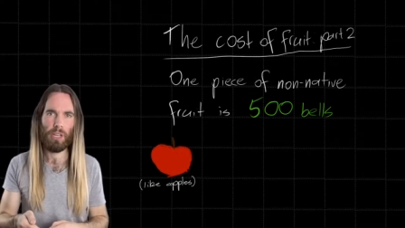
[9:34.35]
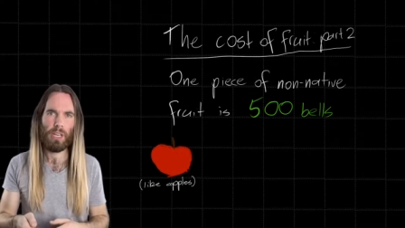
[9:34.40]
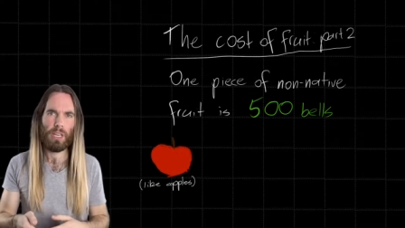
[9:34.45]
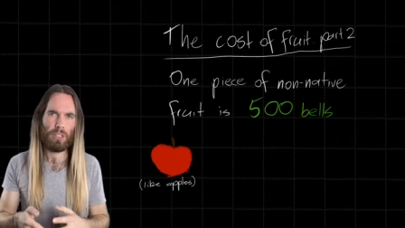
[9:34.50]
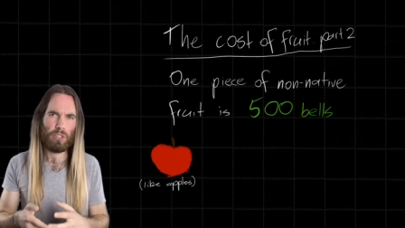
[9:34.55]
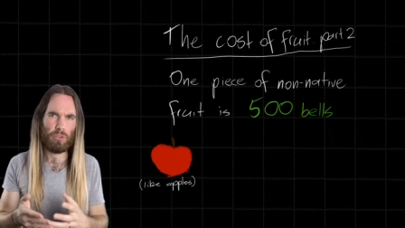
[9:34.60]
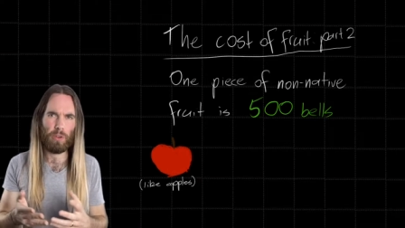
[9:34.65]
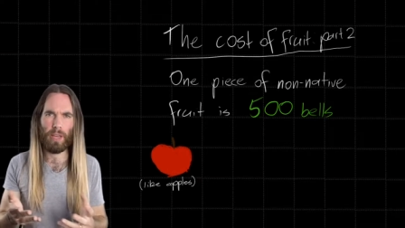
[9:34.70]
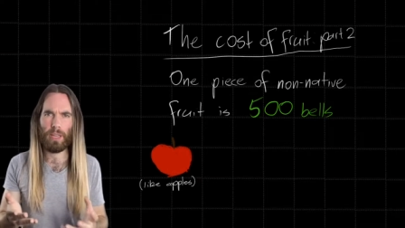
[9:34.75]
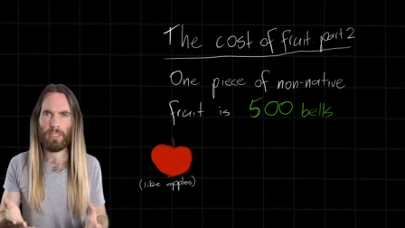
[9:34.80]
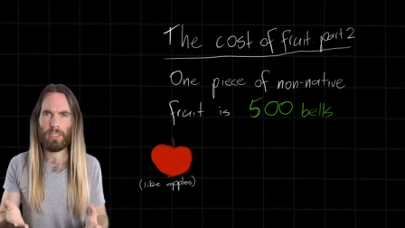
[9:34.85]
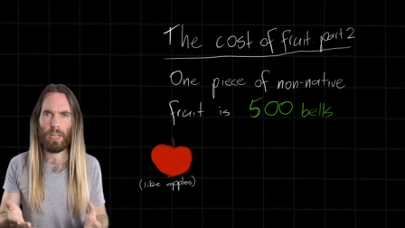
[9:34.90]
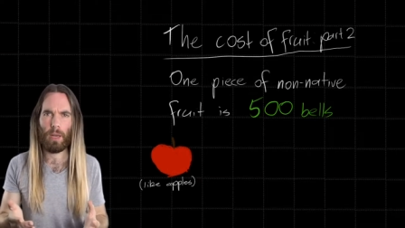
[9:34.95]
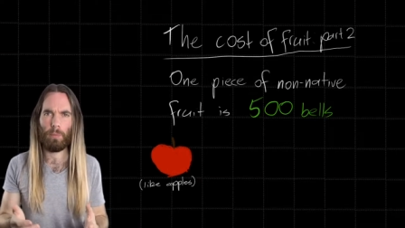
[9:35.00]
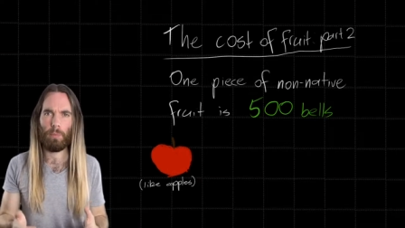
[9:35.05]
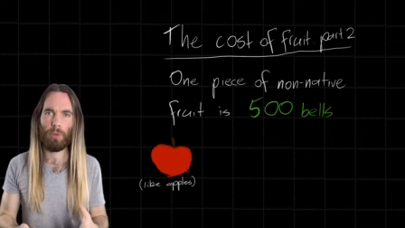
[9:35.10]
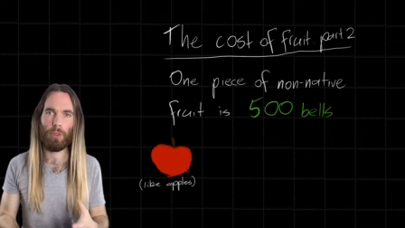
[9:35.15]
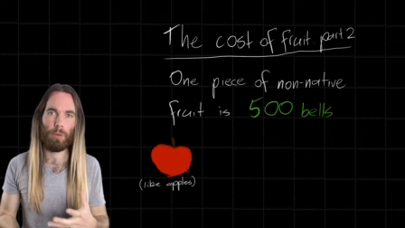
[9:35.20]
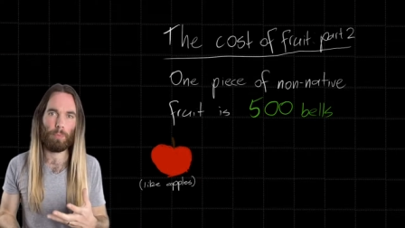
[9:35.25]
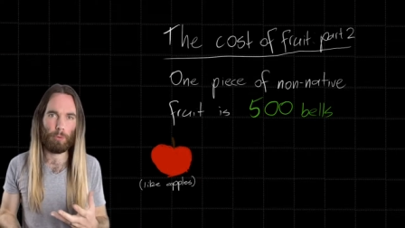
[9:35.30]
to end up
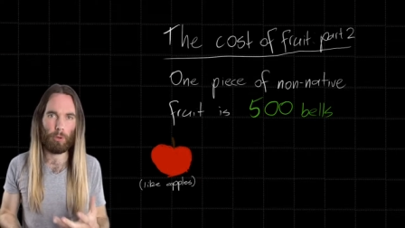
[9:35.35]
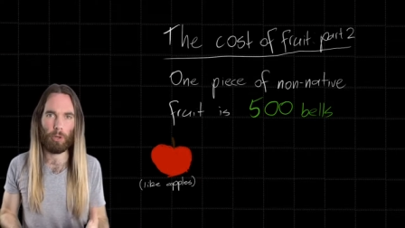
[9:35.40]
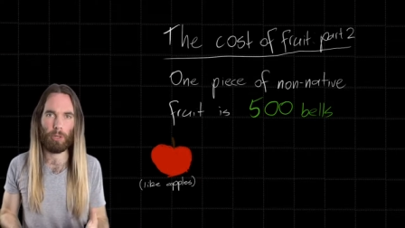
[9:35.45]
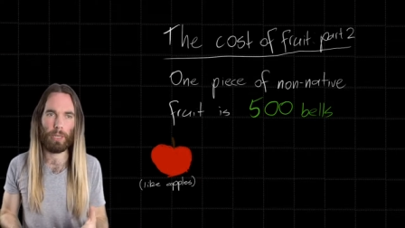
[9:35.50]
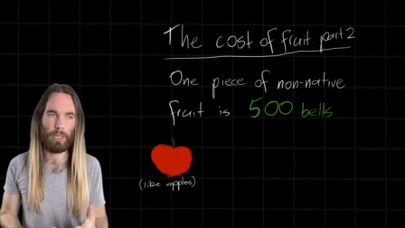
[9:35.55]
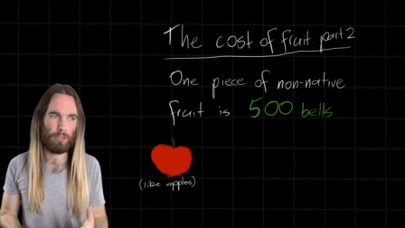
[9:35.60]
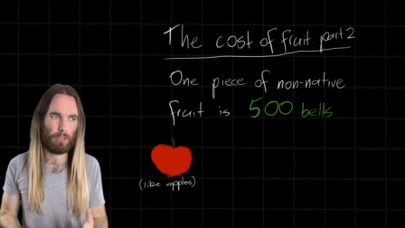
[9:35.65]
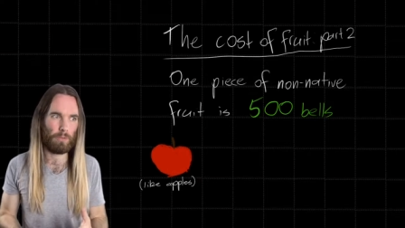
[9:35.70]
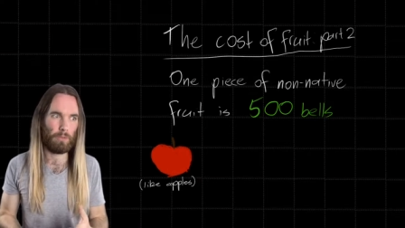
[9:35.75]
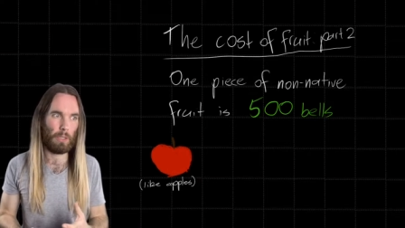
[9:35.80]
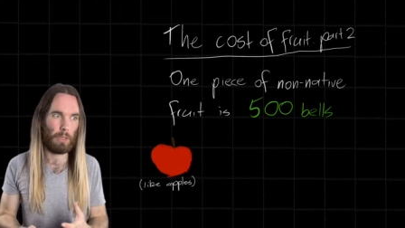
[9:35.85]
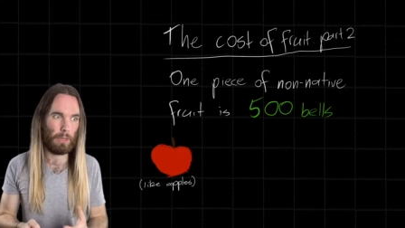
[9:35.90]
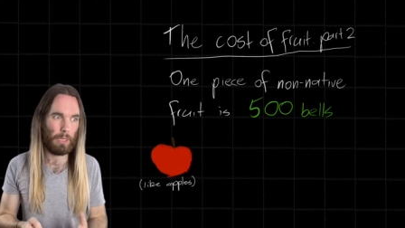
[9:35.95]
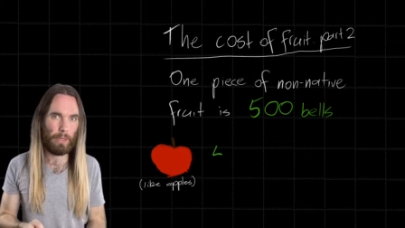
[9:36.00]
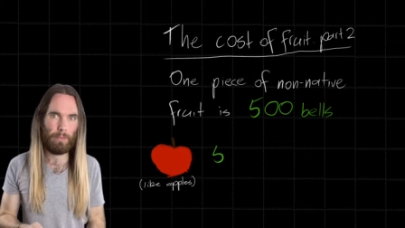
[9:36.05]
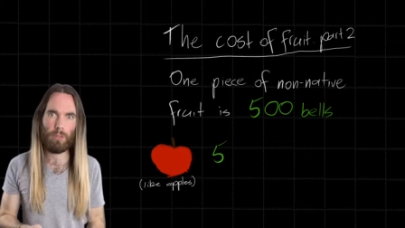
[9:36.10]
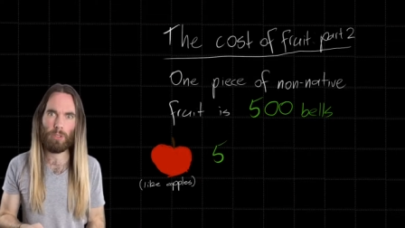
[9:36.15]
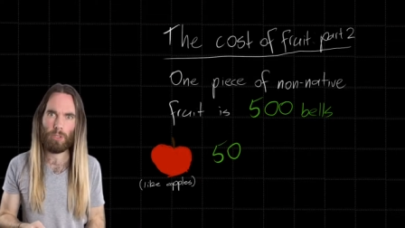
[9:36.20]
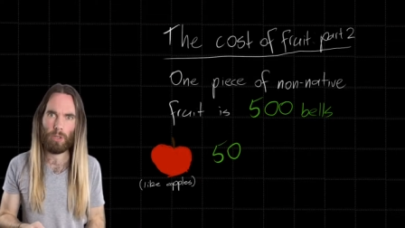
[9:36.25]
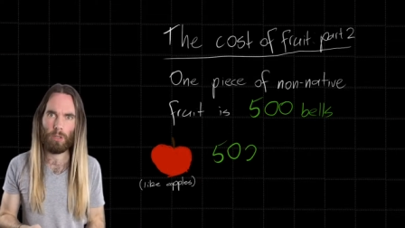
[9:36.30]
with the product of
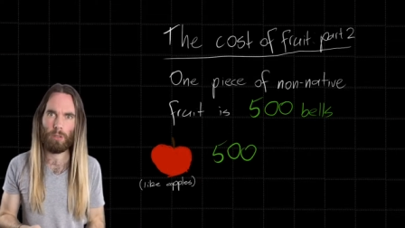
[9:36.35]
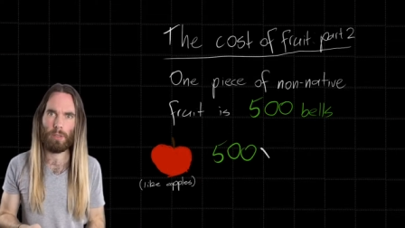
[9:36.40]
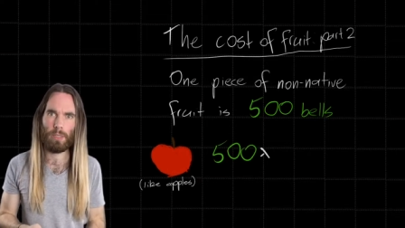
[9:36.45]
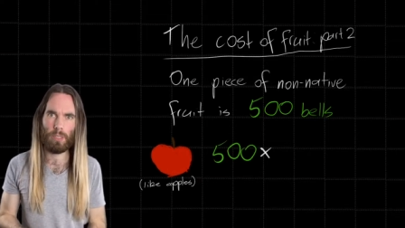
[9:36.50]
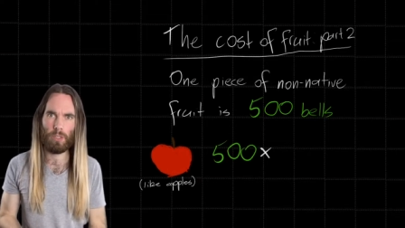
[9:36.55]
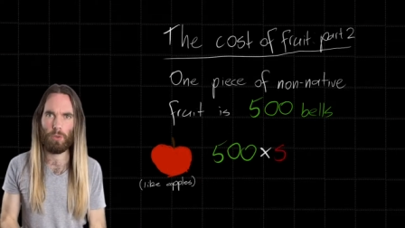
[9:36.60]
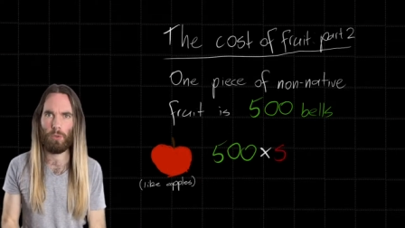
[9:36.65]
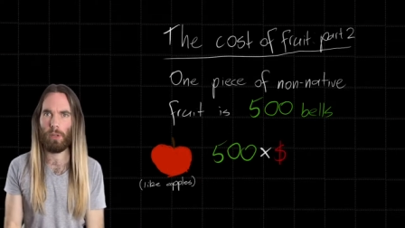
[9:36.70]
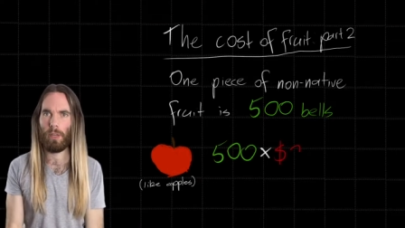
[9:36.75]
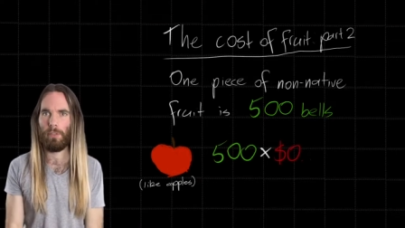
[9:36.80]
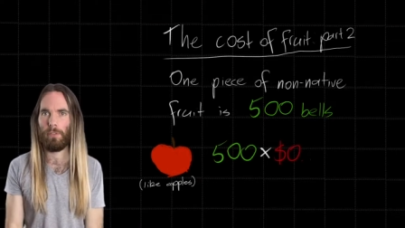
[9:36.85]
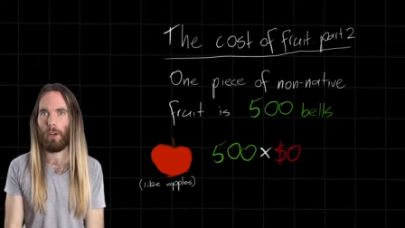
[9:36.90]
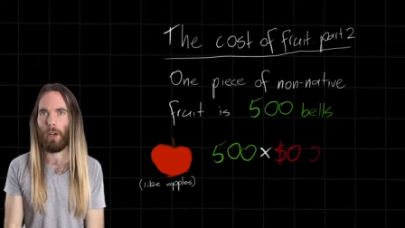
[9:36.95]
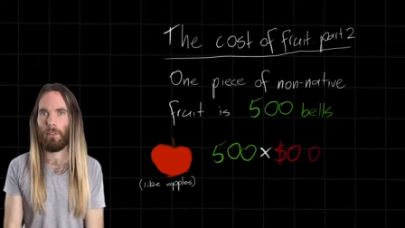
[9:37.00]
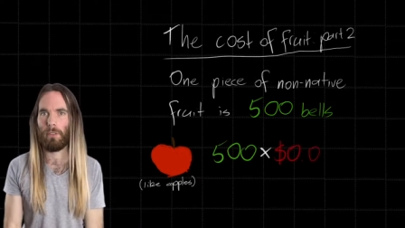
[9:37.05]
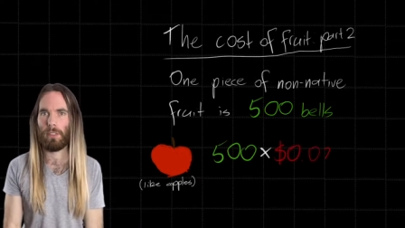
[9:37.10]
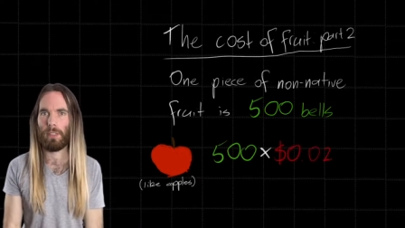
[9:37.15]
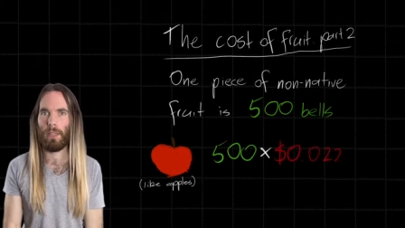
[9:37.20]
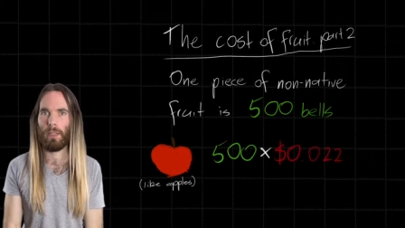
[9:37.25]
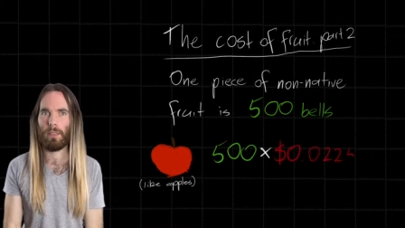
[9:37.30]

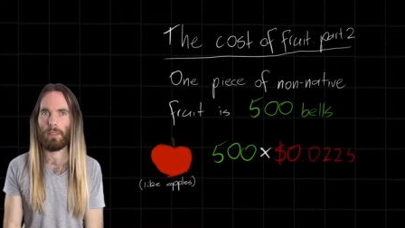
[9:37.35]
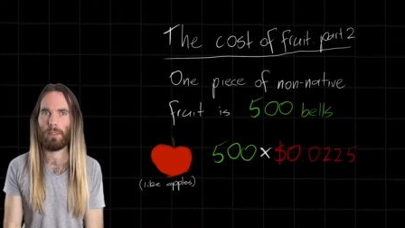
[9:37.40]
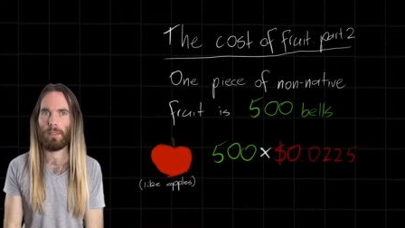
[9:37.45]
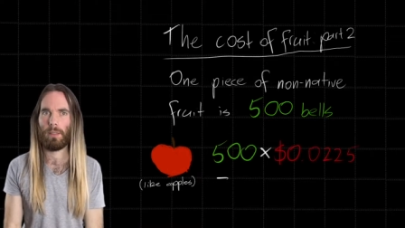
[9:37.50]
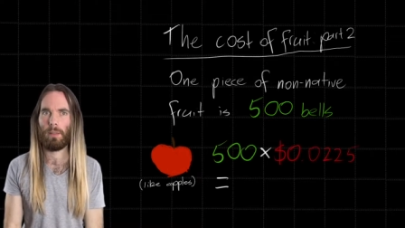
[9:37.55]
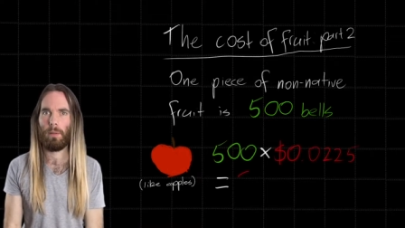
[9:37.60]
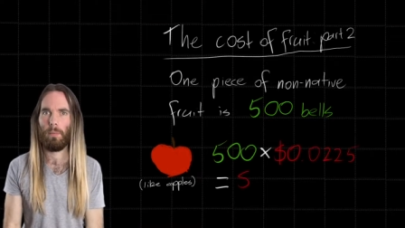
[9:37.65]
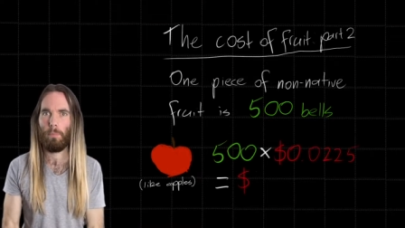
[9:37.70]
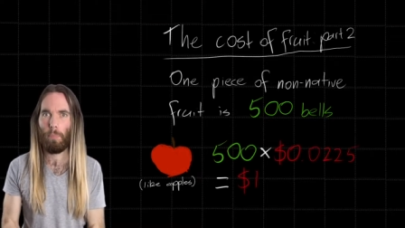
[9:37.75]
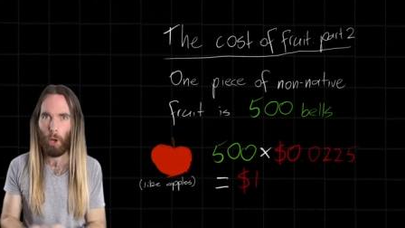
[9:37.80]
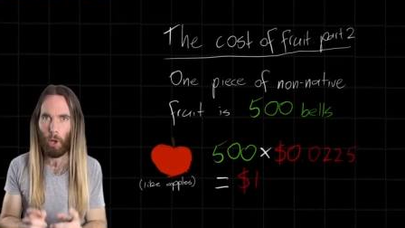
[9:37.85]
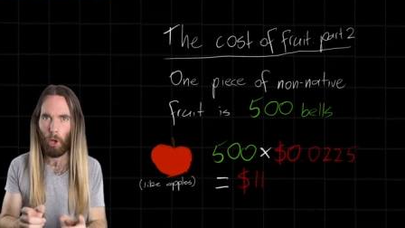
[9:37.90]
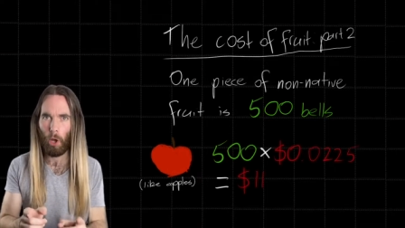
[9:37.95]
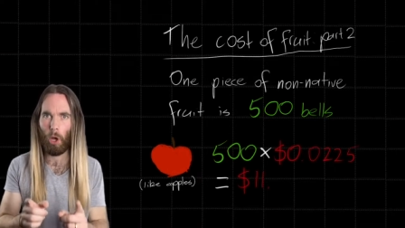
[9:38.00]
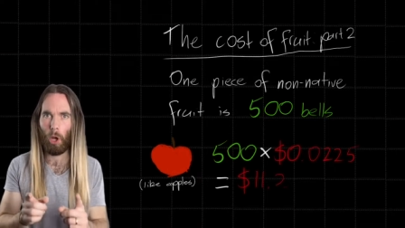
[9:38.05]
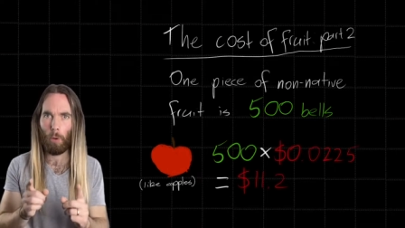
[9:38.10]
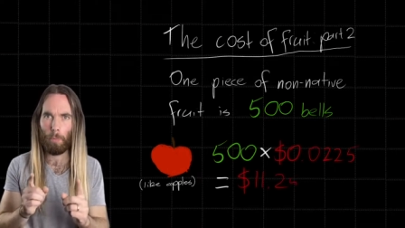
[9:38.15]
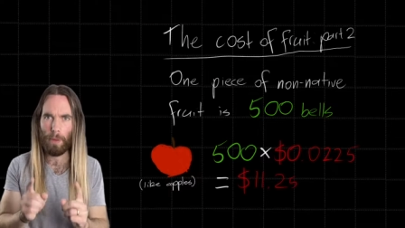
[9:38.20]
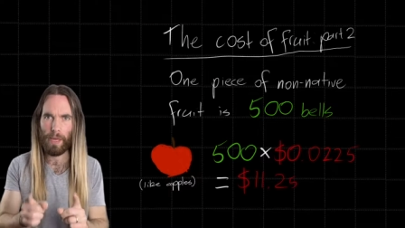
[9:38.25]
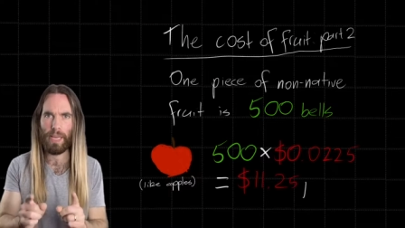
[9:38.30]
$11.25
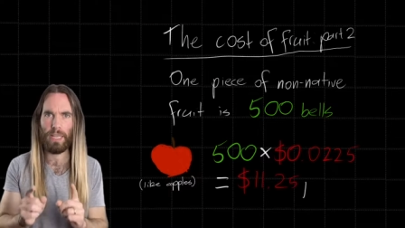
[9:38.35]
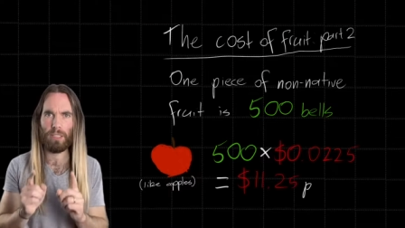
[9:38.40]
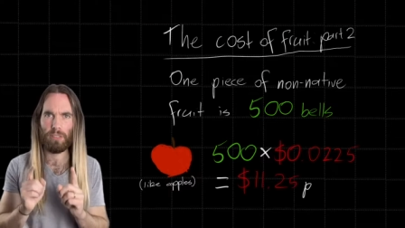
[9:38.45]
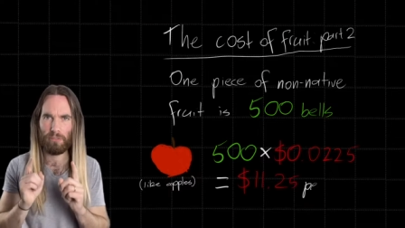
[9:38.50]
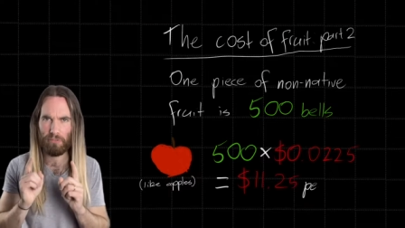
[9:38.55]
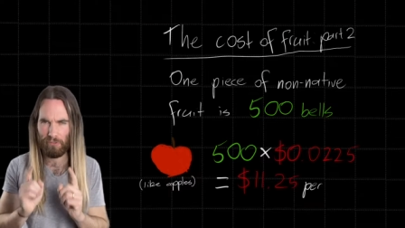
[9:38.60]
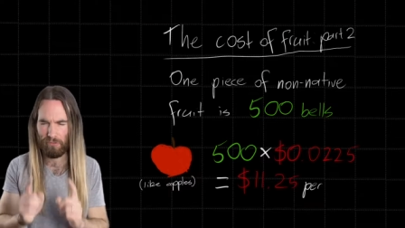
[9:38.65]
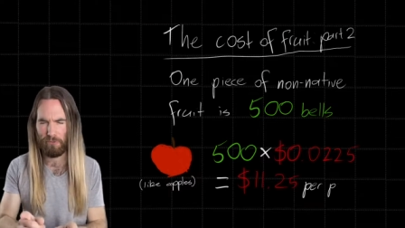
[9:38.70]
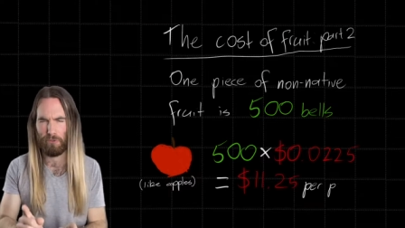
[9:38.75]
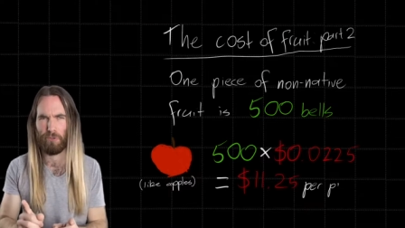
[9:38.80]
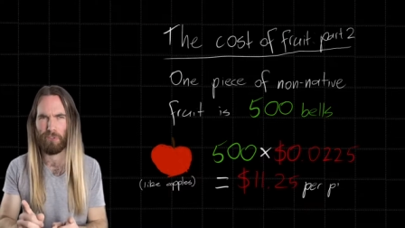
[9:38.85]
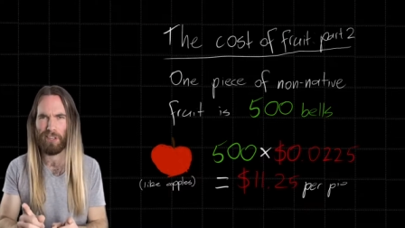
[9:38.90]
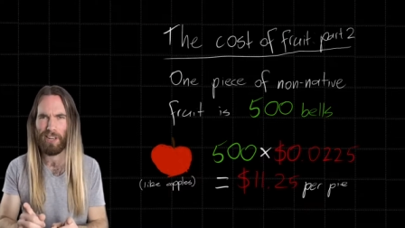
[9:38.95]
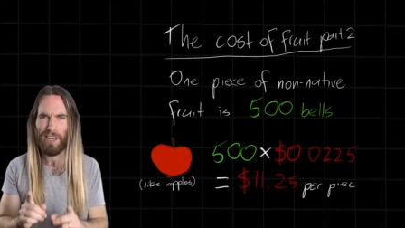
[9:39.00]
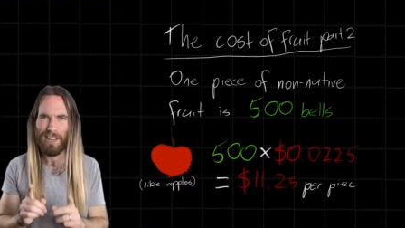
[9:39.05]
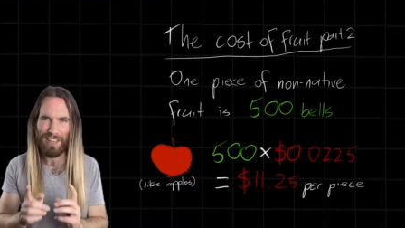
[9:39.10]
per piece of fruit.